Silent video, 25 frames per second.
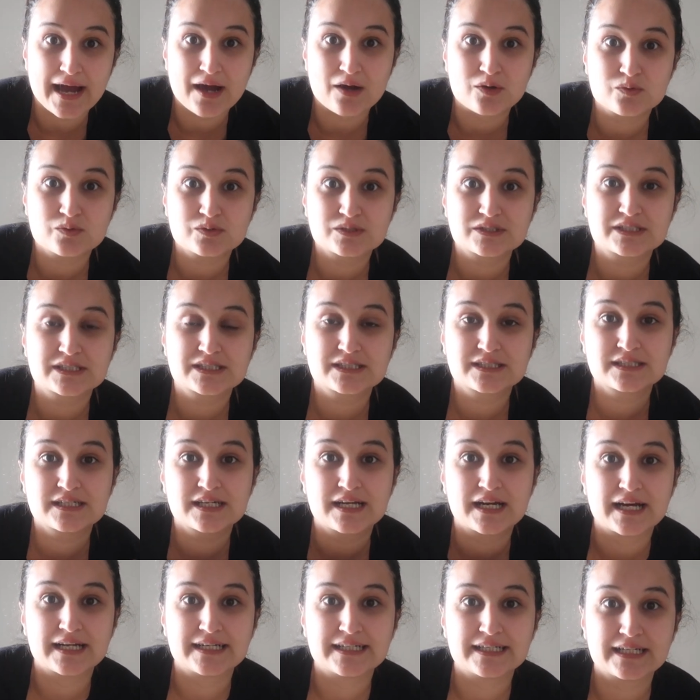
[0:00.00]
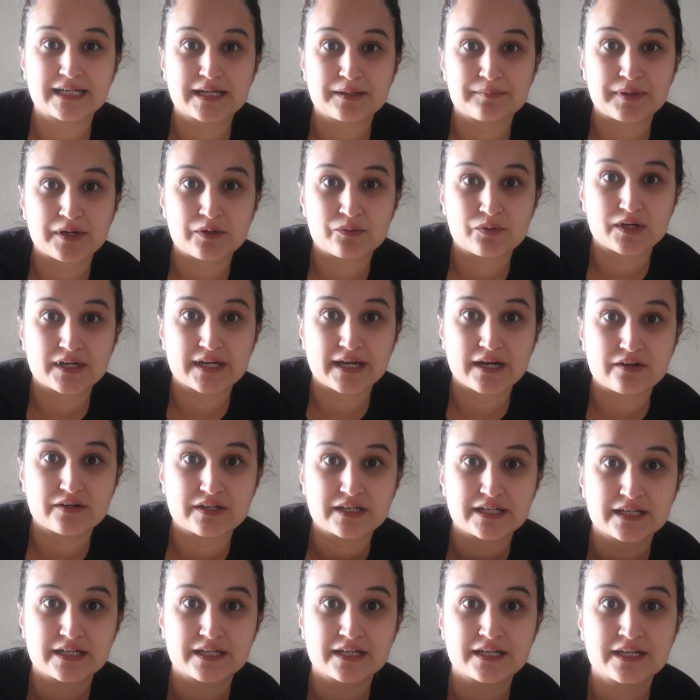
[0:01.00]
out. I need to get my workout
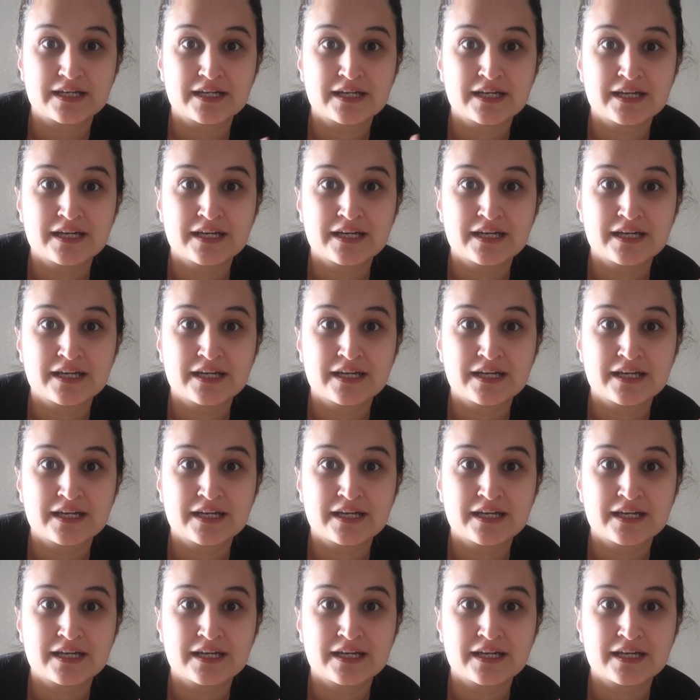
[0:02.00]
in.